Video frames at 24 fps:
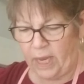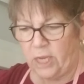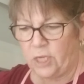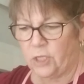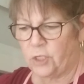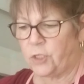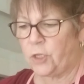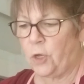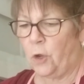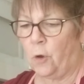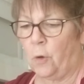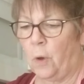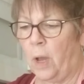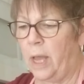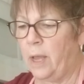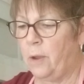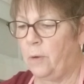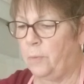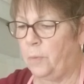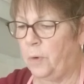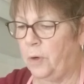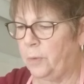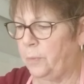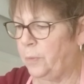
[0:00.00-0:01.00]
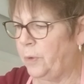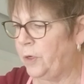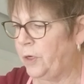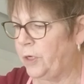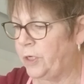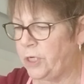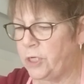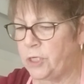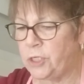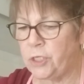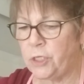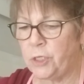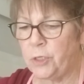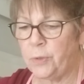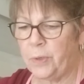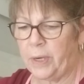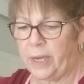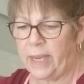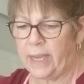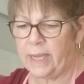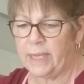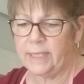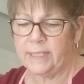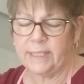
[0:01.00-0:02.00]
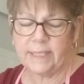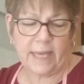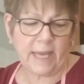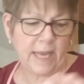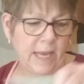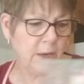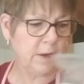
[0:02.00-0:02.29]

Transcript: So what we're going to do is